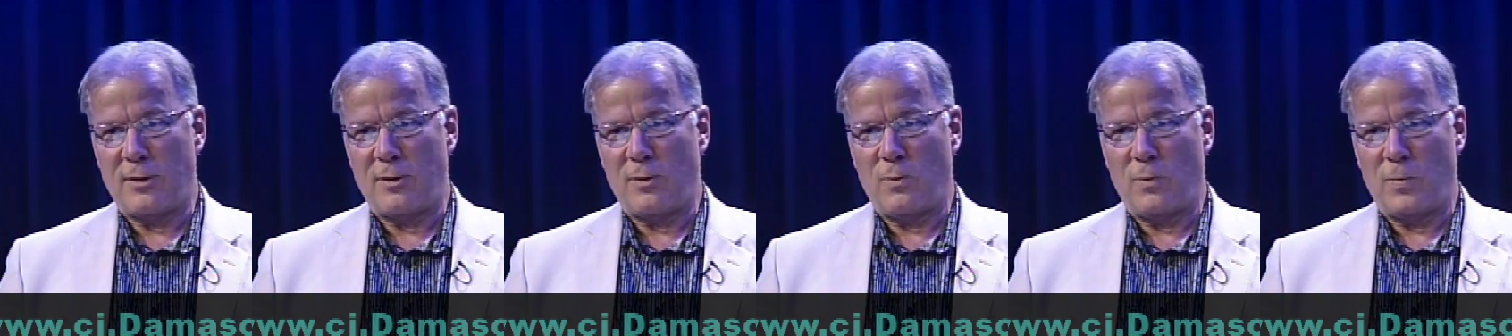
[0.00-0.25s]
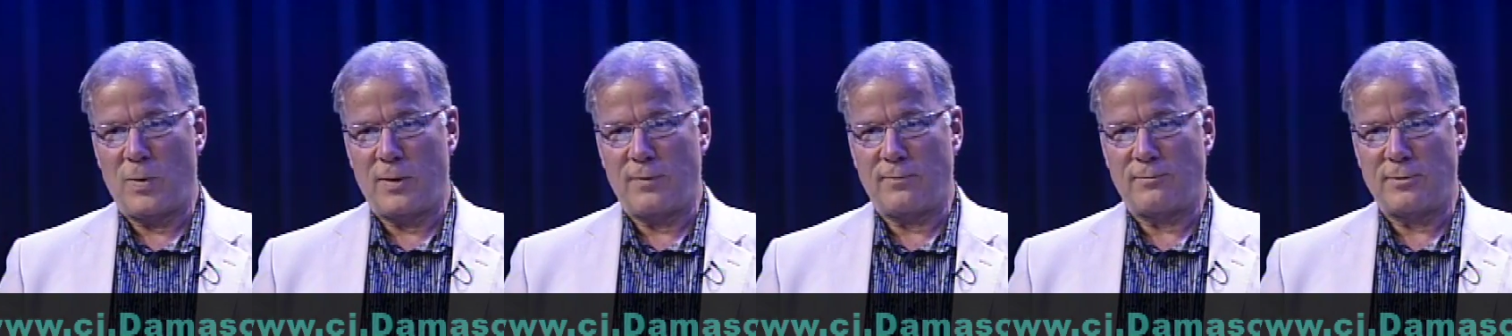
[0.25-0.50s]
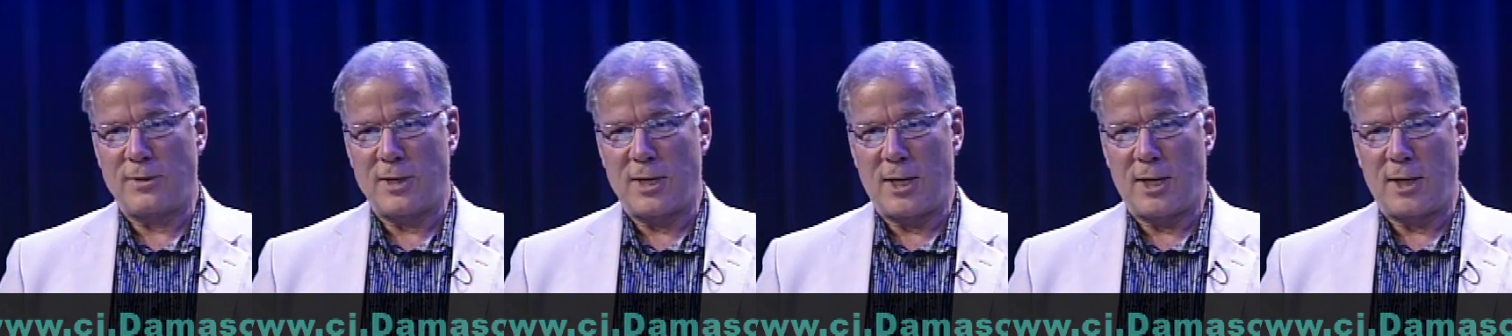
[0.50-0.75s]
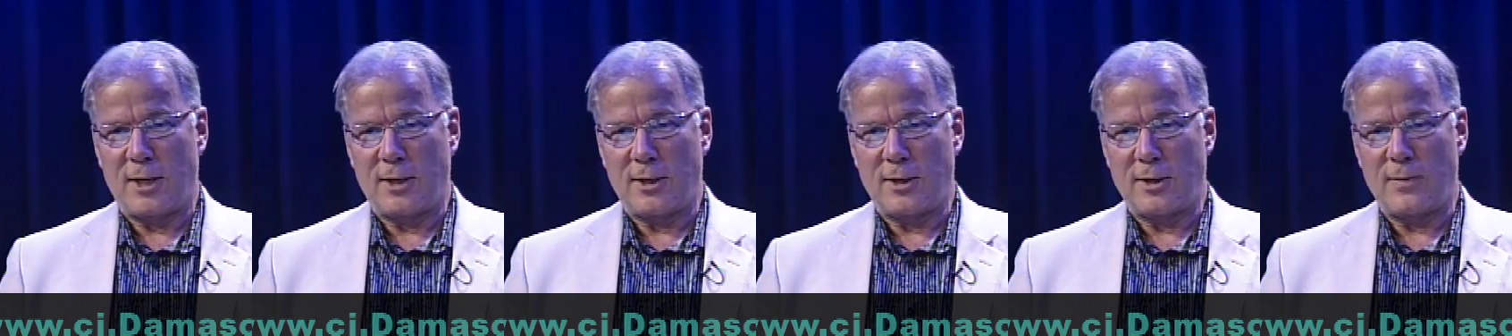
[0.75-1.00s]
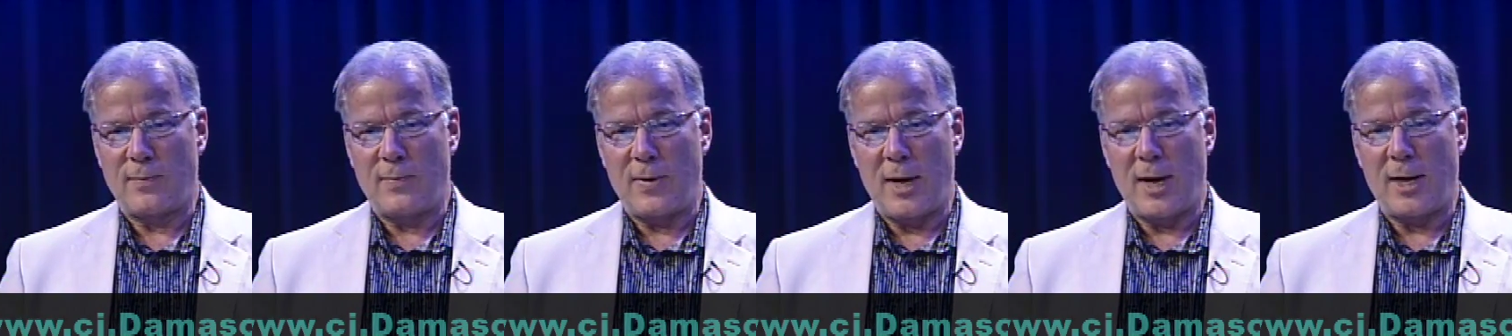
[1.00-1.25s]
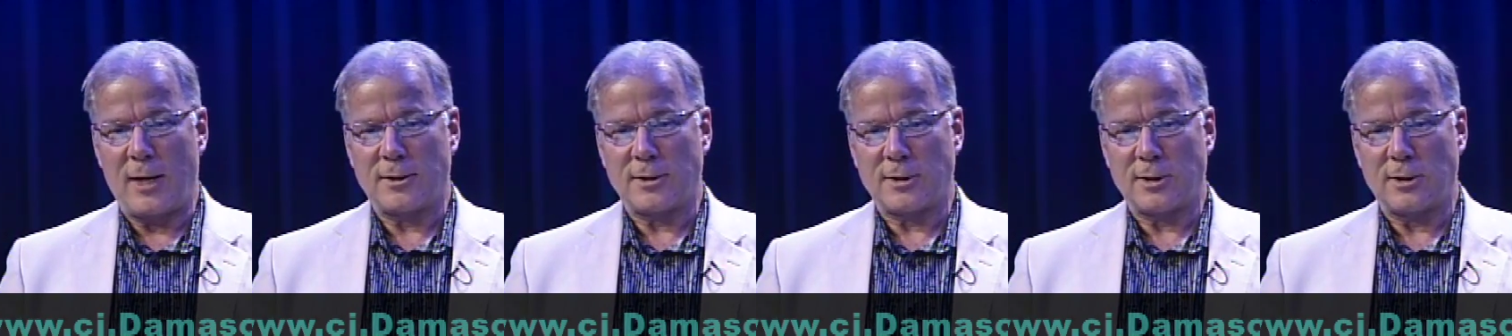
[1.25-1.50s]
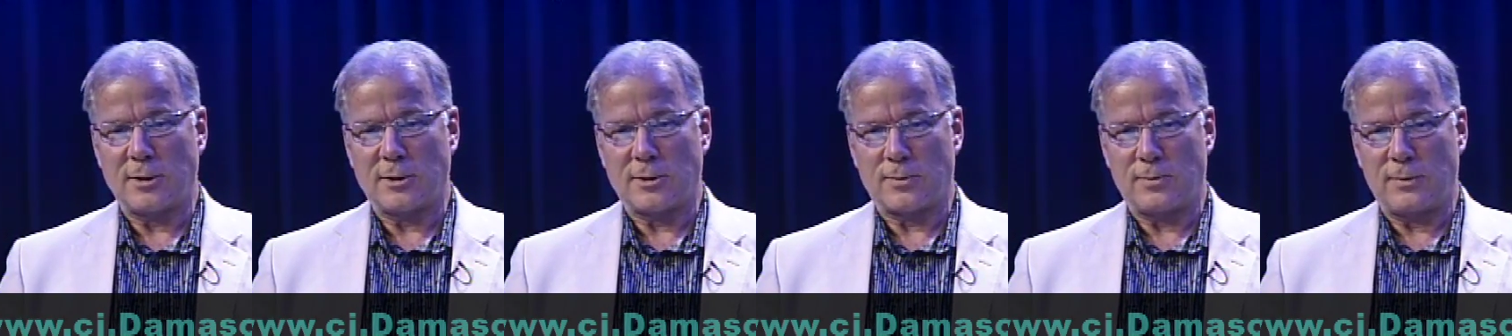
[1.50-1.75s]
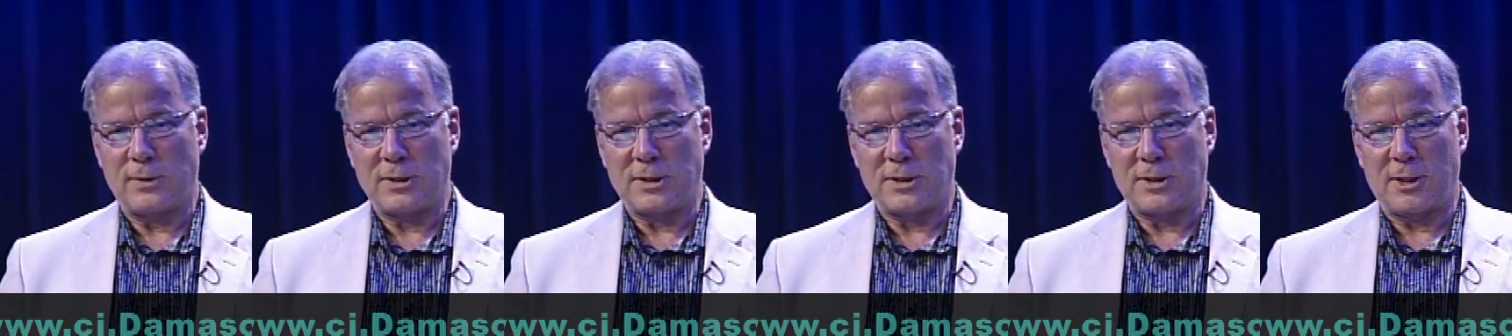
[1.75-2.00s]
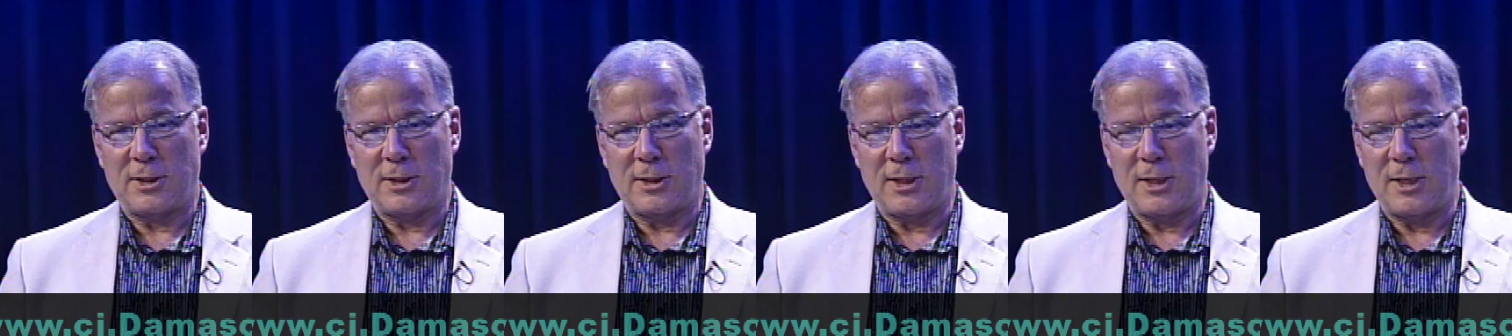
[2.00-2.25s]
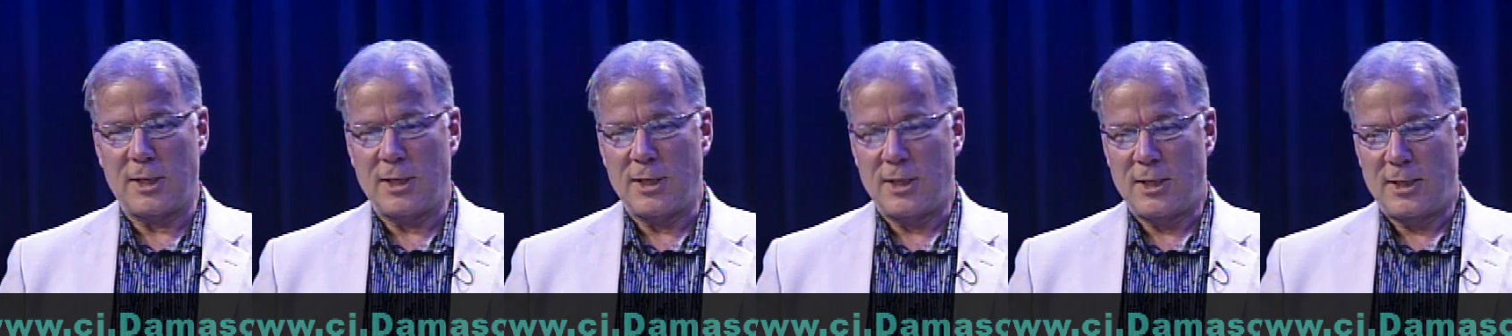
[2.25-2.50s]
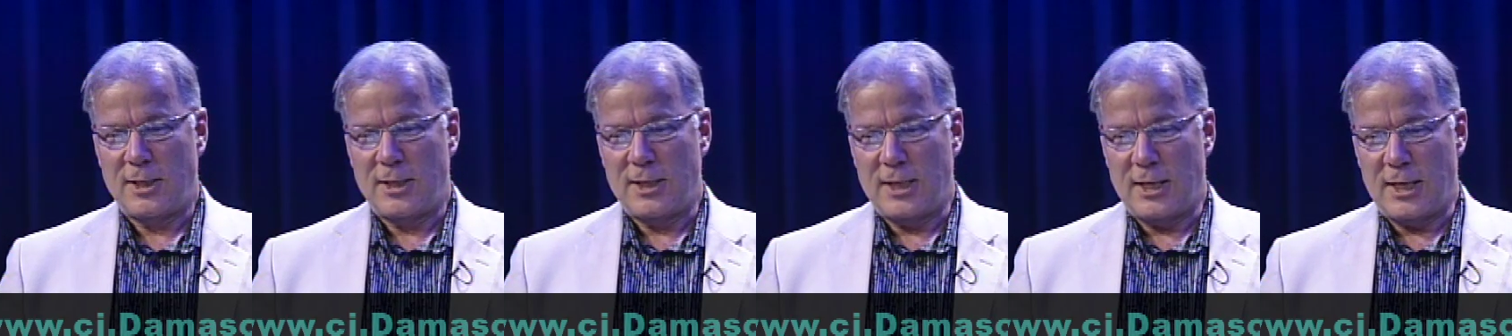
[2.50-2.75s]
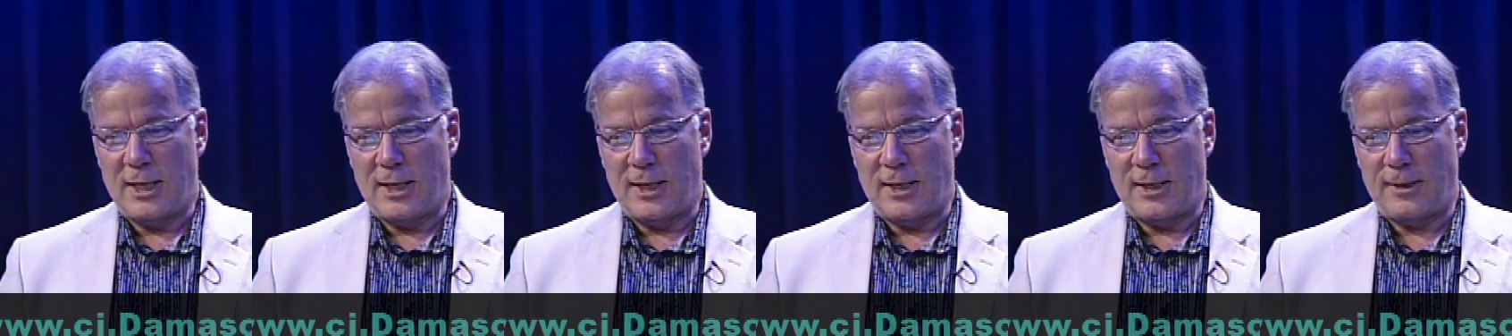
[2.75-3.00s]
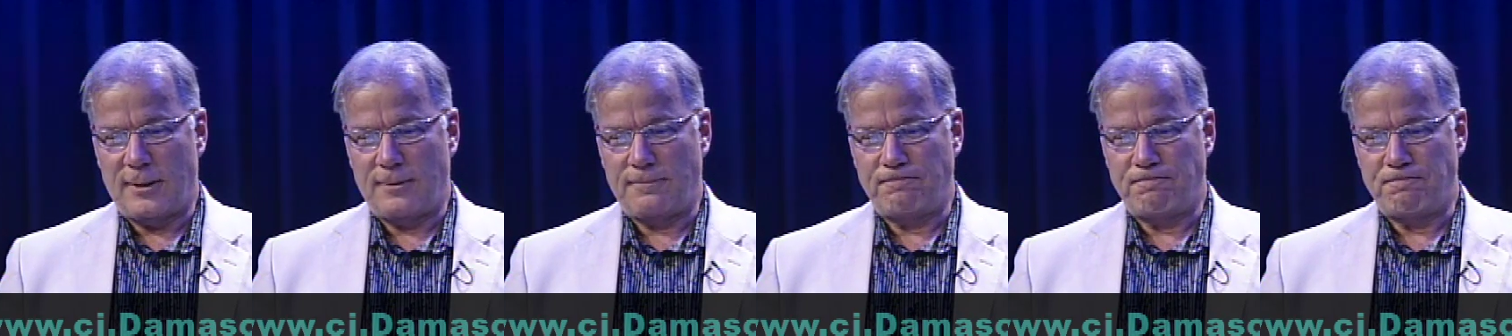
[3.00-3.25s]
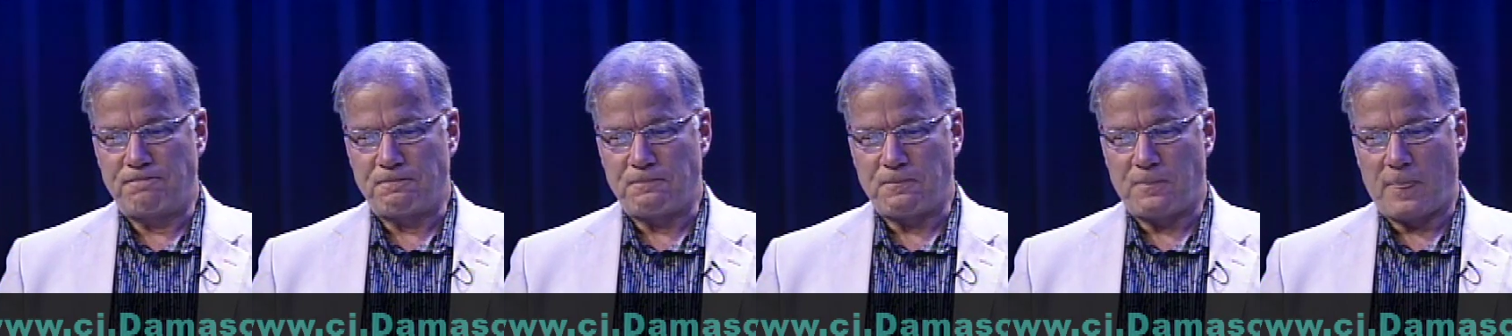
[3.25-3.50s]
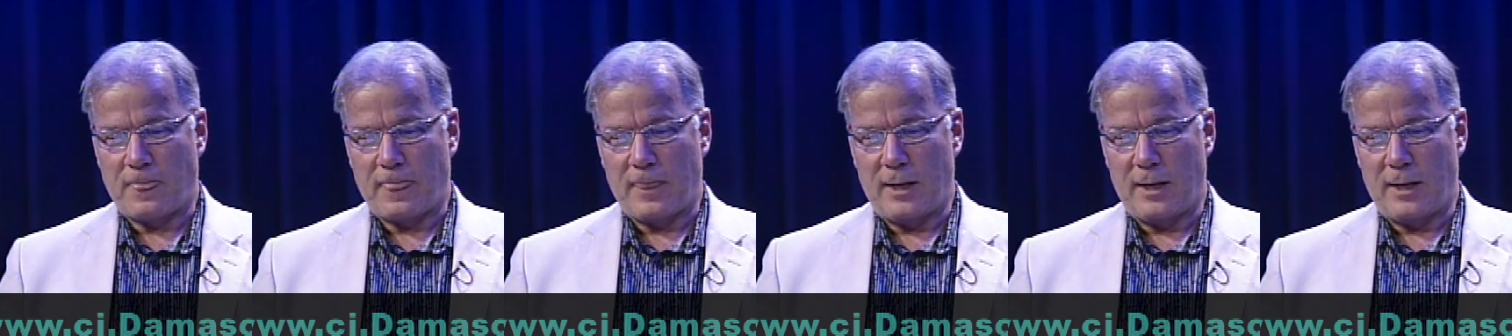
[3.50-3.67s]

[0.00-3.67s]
that we've done in Damascus recently, um,